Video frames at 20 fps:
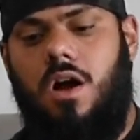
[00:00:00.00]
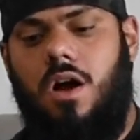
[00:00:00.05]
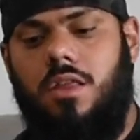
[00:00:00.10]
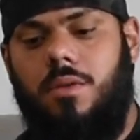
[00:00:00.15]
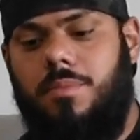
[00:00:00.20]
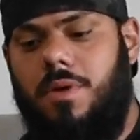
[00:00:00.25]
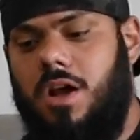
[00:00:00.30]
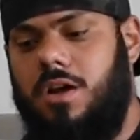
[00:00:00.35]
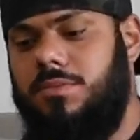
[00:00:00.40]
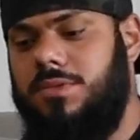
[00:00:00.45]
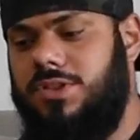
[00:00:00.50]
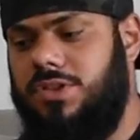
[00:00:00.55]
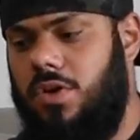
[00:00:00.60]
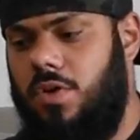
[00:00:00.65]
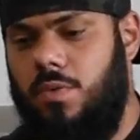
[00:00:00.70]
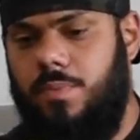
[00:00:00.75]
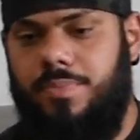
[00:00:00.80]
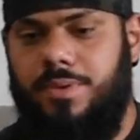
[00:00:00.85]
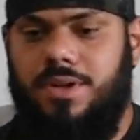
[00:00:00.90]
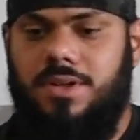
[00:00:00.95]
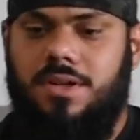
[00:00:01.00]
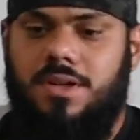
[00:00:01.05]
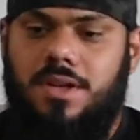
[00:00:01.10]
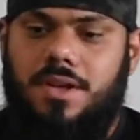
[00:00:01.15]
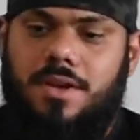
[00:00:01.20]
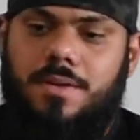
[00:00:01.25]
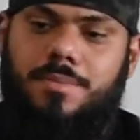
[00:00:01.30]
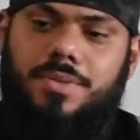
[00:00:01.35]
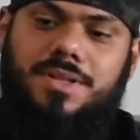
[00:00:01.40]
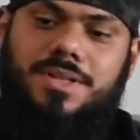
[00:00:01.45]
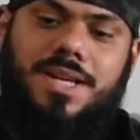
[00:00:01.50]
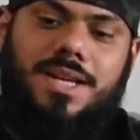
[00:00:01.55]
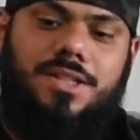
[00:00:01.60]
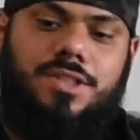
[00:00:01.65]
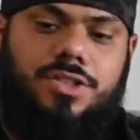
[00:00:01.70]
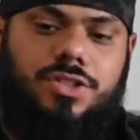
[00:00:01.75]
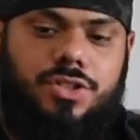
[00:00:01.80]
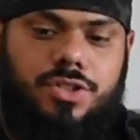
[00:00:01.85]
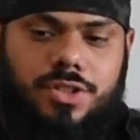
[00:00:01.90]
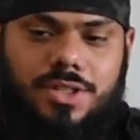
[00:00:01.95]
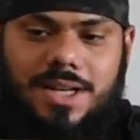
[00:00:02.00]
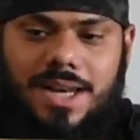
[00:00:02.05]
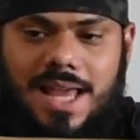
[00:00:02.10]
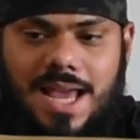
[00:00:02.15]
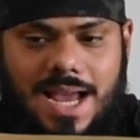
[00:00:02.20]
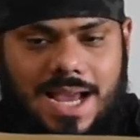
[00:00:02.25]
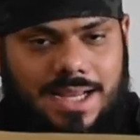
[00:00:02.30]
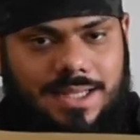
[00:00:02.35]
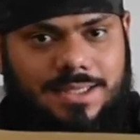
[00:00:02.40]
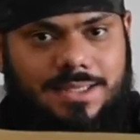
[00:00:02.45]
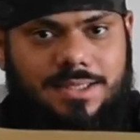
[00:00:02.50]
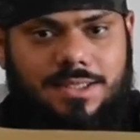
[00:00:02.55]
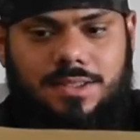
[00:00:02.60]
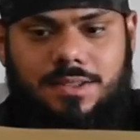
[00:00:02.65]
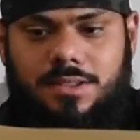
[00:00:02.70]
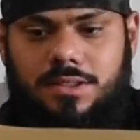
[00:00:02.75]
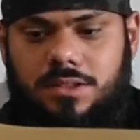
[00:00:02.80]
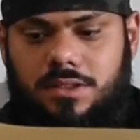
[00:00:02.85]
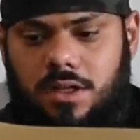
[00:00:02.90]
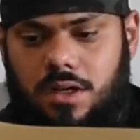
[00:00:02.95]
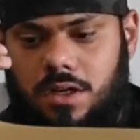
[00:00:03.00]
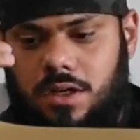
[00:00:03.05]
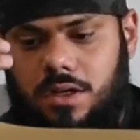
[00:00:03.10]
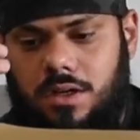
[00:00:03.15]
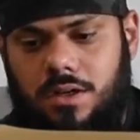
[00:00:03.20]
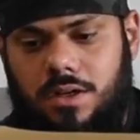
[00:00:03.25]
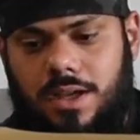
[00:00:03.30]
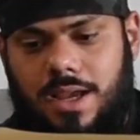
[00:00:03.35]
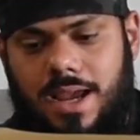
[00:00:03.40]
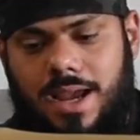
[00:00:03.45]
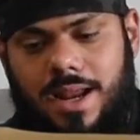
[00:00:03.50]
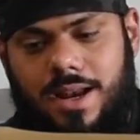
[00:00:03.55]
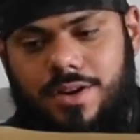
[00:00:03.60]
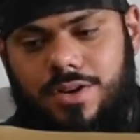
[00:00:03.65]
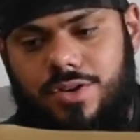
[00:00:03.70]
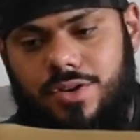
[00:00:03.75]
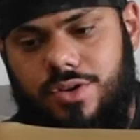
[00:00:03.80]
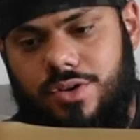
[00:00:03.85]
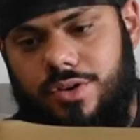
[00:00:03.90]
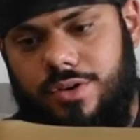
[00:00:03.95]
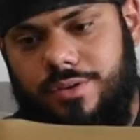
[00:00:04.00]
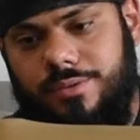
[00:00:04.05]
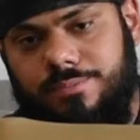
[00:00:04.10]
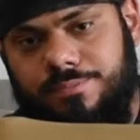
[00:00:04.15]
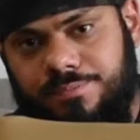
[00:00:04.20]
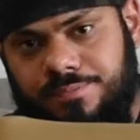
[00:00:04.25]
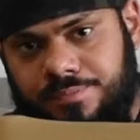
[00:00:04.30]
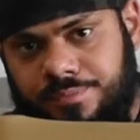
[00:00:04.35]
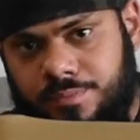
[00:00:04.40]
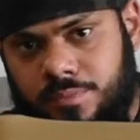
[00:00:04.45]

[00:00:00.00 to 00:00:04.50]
All the bottom is open, protects your glass and your